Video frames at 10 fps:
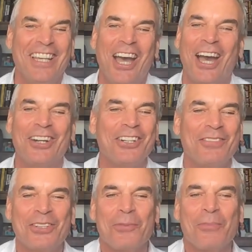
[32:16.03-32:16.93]
I don't even
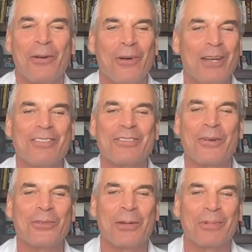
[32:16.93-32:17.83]
know my wife's
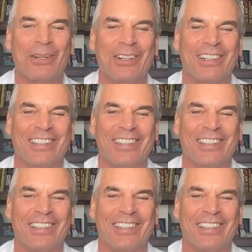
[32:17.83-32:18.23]
phone number.